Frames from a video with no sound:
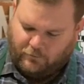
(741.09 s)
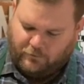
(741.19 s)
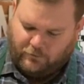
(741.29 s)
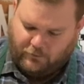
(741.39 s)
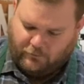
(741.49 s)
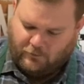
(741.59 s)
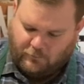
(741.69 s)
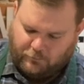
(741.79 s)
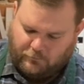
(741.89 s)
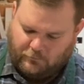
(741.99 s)
thicken
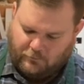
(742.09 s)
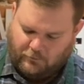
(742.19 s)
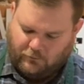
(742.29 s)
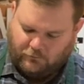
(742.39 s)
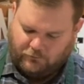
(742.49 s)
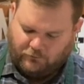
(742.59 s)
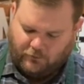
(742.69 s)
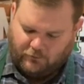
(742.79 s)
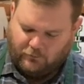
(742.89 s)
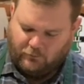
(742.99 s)
up here in the
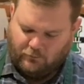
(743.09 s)
center,